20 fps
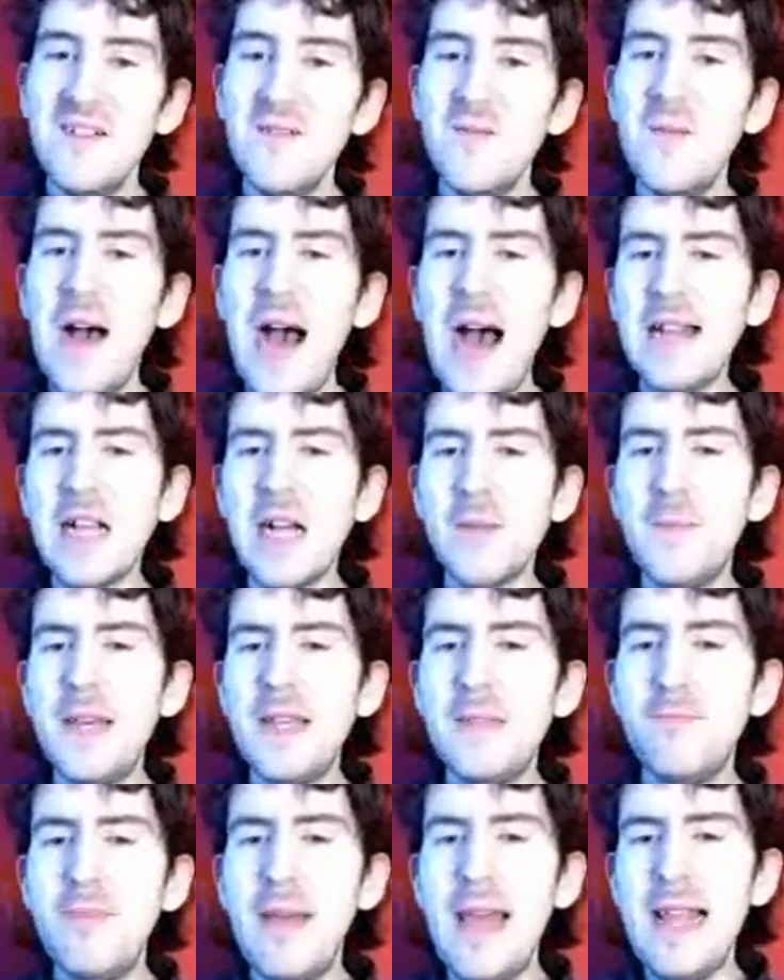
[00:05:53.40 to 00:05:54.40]
Third up
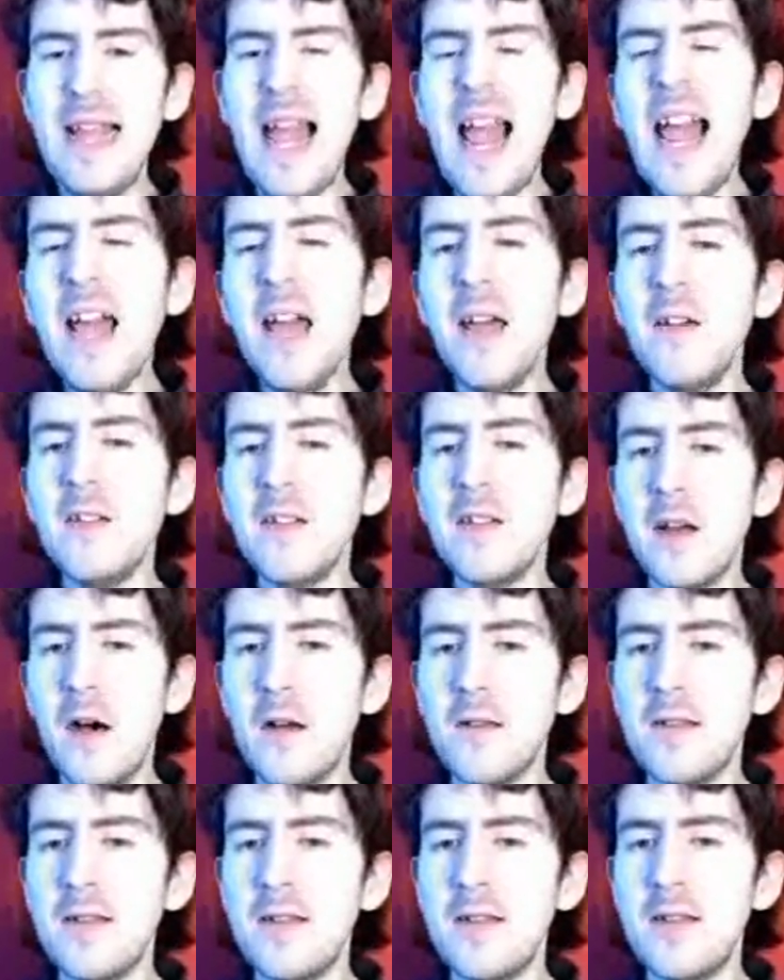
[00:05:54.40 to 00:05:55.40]
is Billy, who's
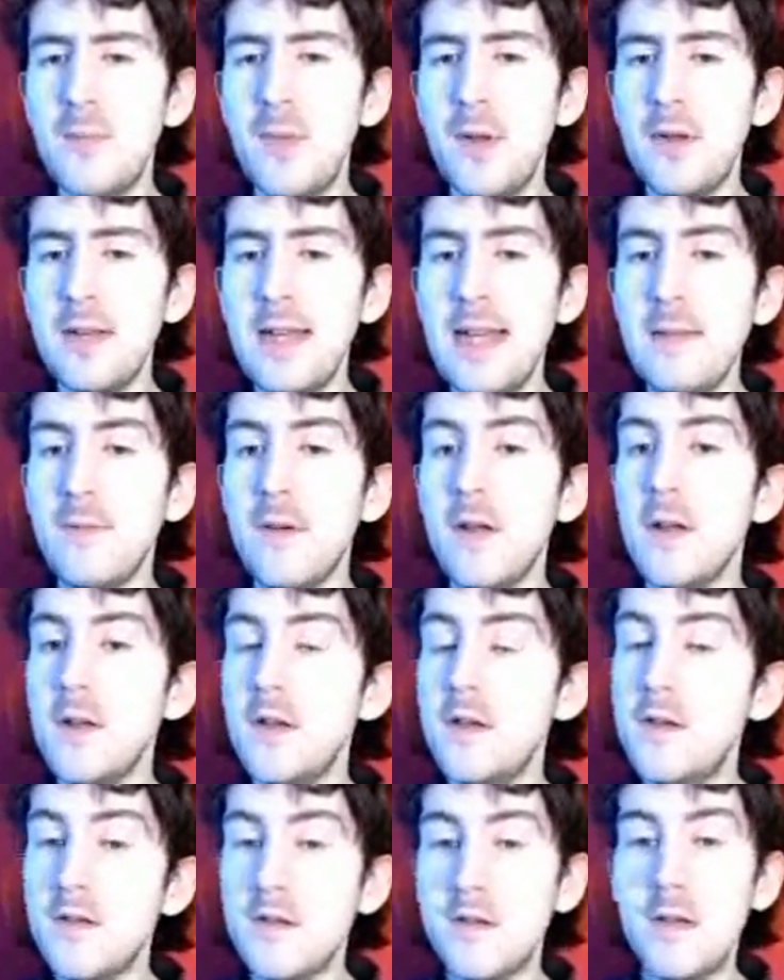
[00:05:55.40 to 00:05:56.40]
constantly bullied, well,
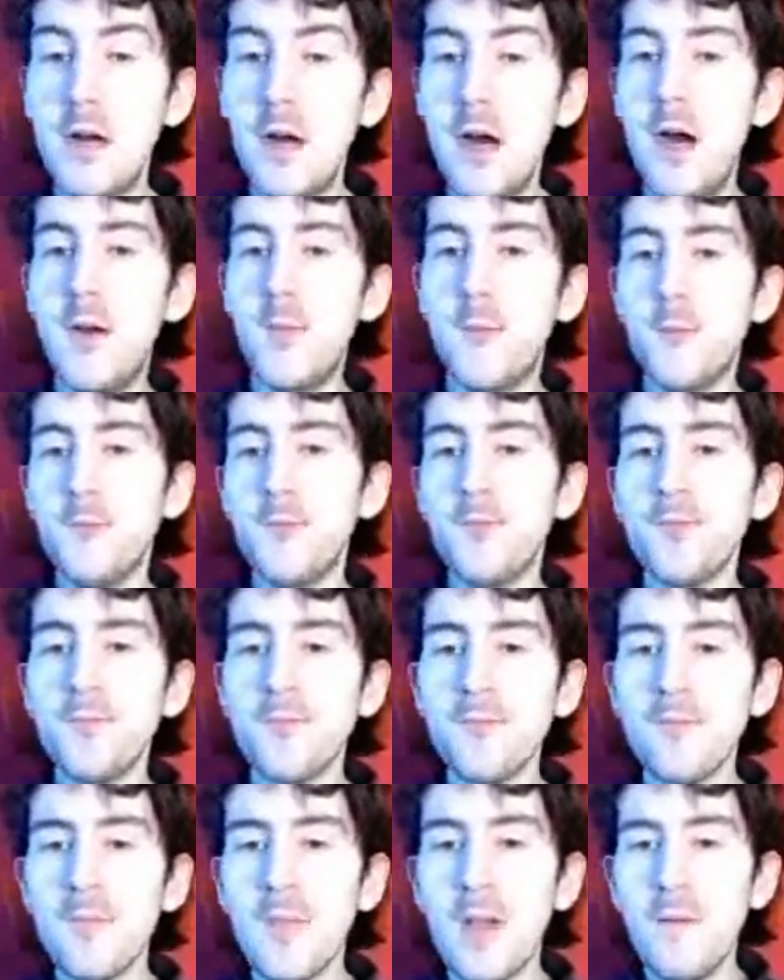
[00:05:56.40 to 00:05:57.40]
who's not.
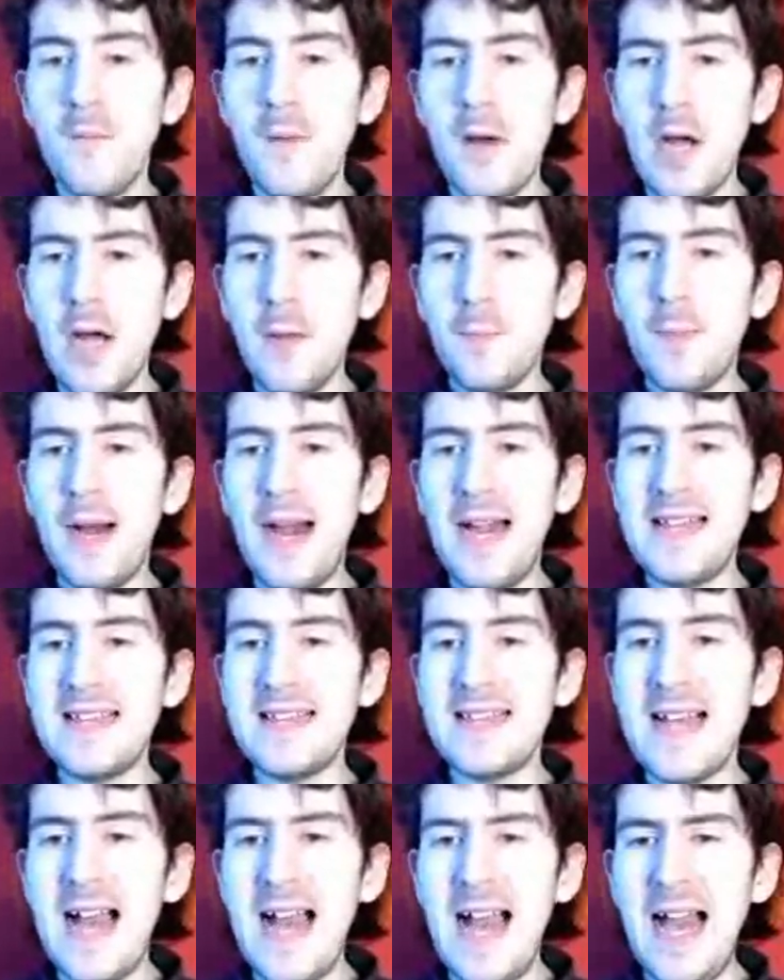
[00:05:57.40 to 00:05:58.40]
Followed by
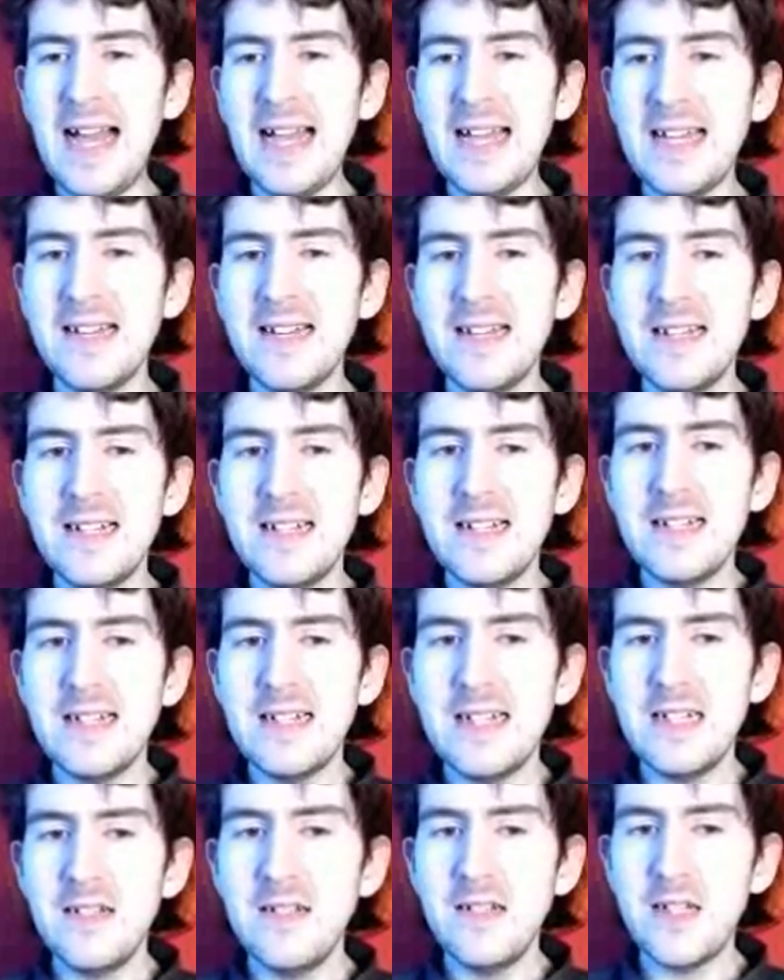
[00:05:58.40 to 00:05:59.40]
Zach,
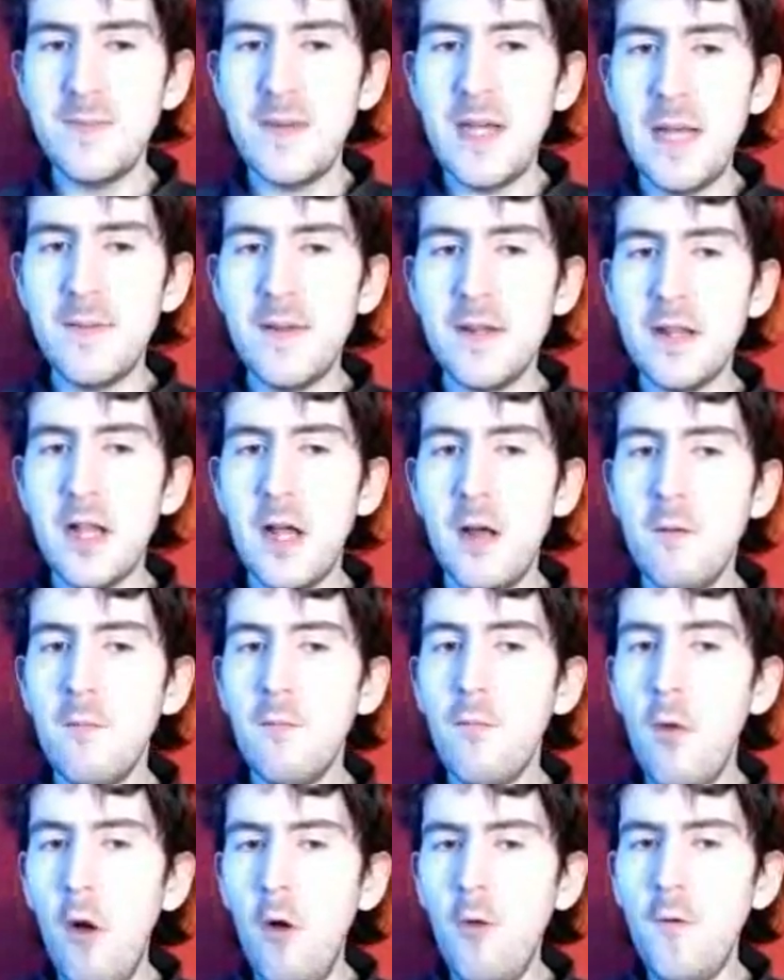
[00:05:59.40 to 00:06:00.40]
who's a bit of a
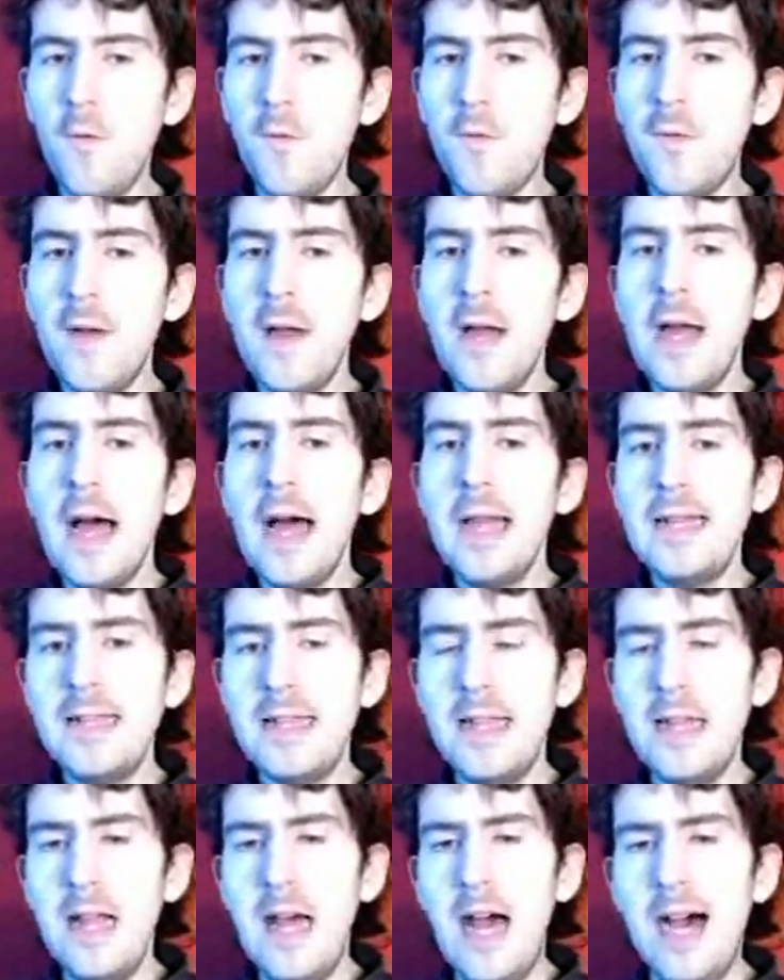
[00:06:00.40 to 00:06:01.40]
lone wolf.
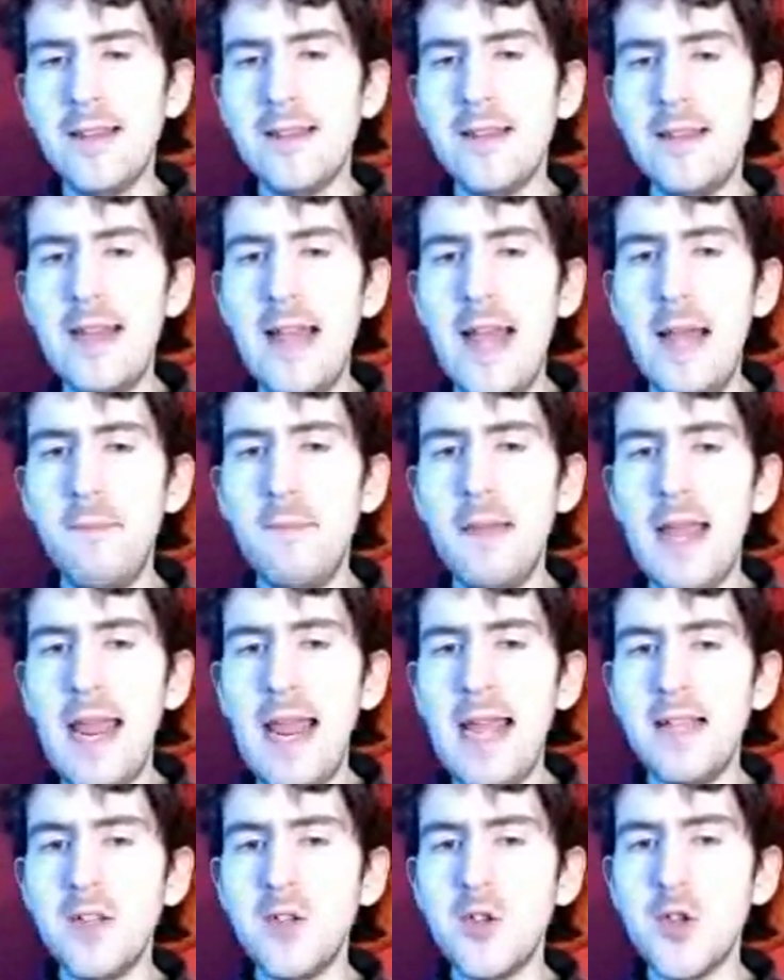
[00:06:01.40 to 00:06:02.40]
And the last of them
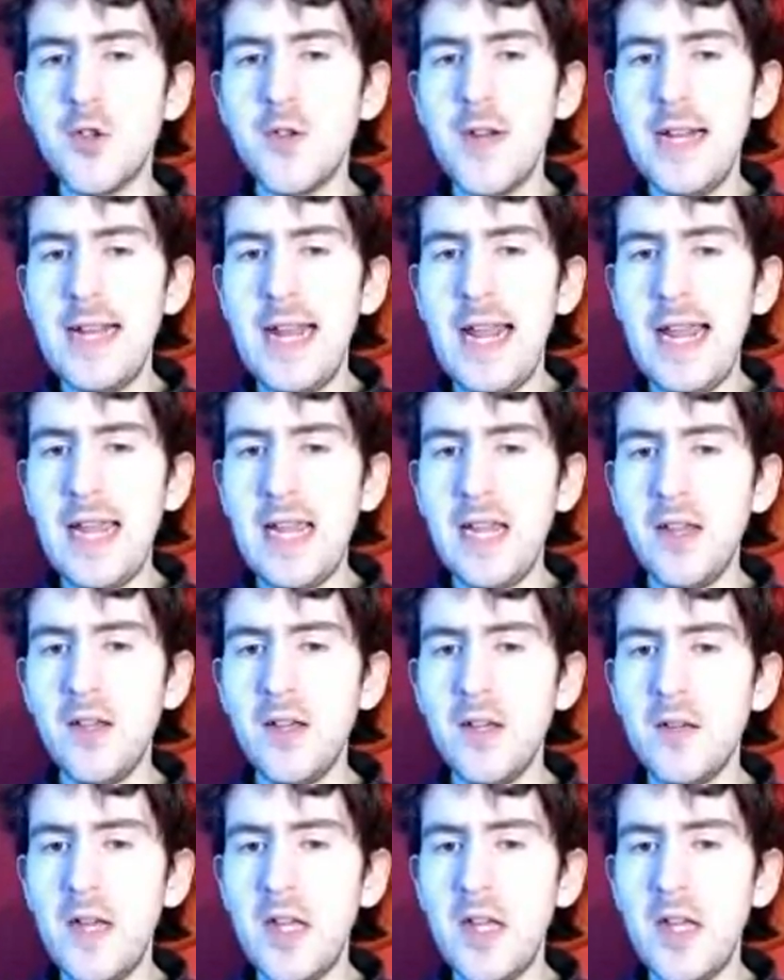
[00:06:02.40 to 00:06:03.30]
is Trini, who